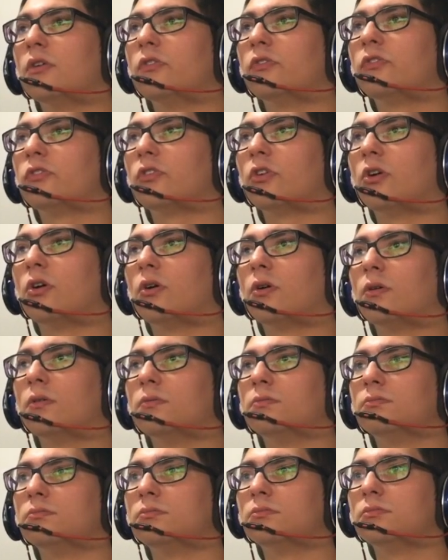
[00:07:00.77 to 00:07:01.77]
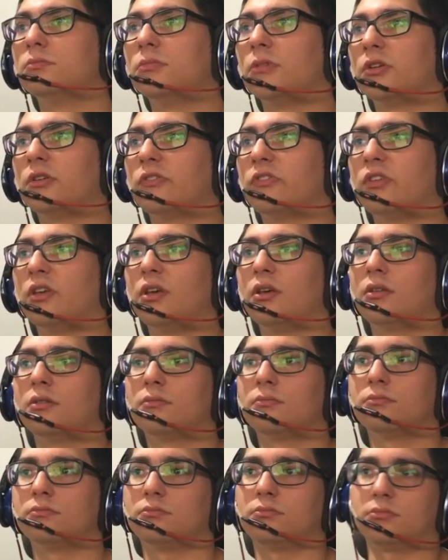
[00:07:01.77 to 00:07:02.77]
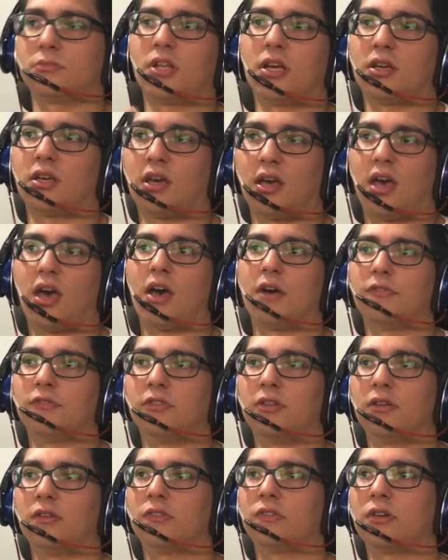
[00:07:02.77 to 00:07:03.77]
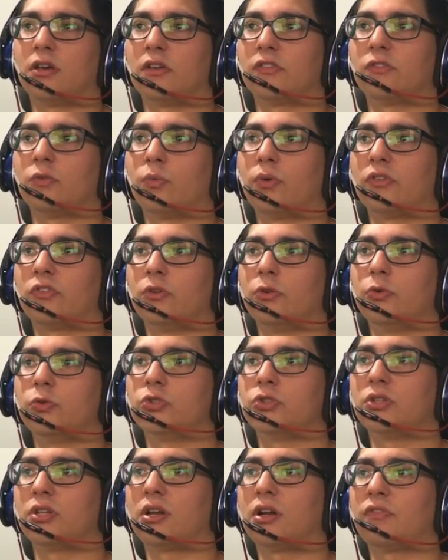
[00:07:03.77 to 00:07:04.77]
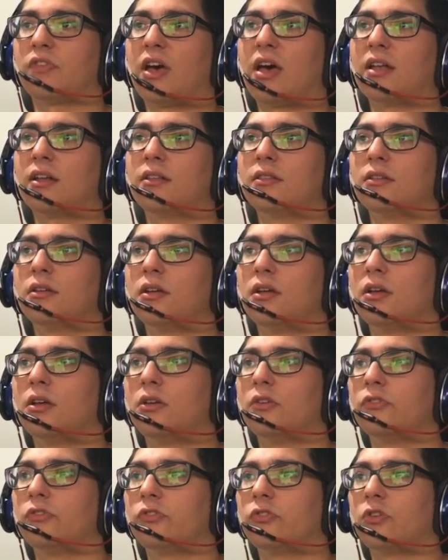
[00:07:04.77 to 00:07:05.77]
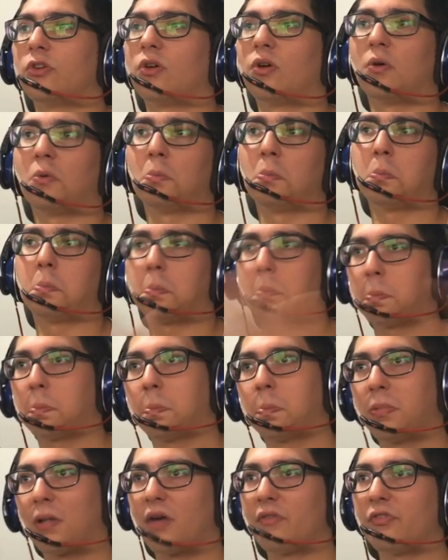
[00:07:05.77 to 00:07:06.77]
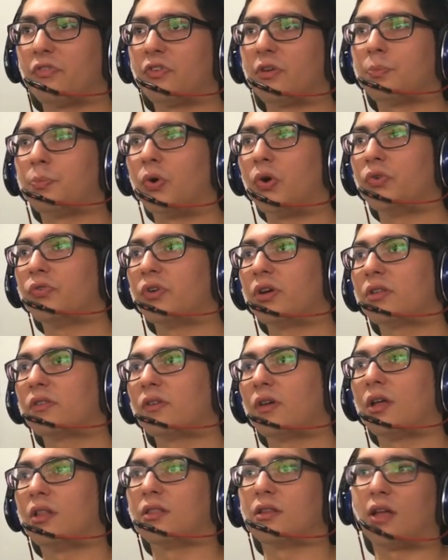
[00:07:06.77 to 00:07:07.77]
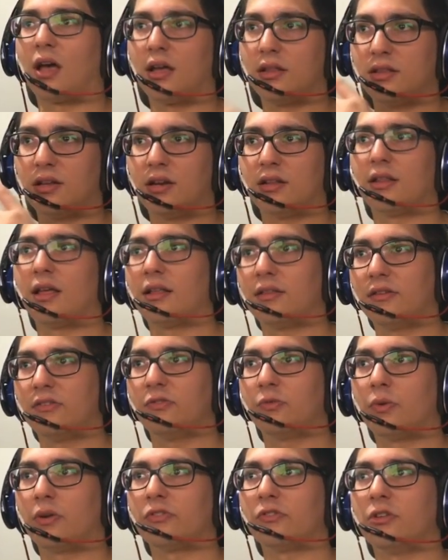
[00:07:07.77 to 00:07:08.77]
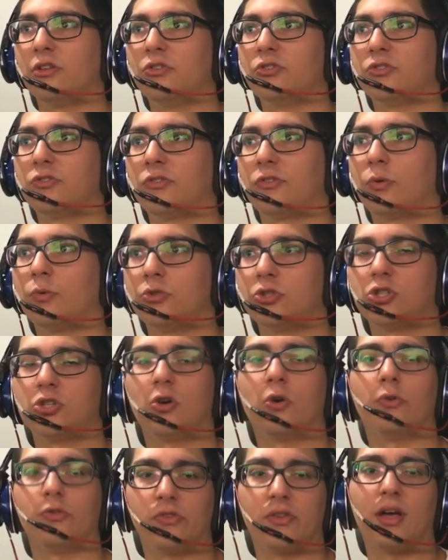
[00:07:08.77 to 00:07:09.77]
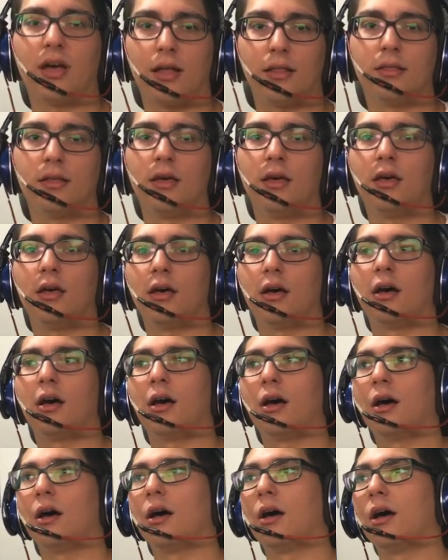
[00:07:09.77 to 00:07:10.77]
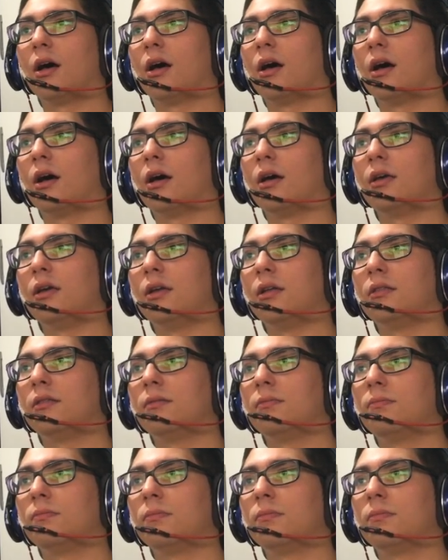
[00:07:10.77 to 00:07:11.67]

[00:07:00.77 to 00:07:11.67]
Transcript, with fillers: So you can see like I have this custom resolution that I've added so everything perfect and I didn't add this resolution so it shows that uh, it